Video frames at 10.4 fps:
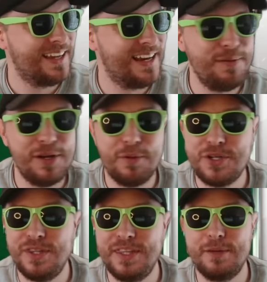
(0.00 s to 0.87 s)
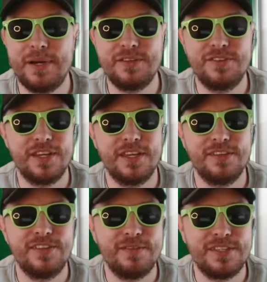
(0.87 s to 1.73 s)
me know what you think about
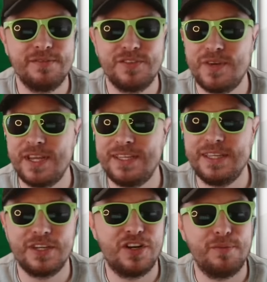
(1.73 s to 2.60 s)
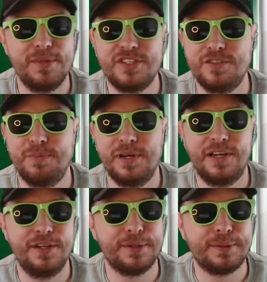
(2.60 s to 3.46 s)
777 Strike in the comments
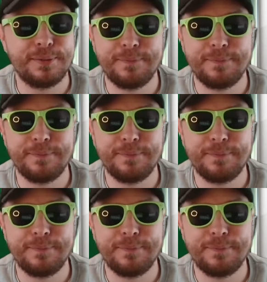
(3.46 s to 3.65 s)
below.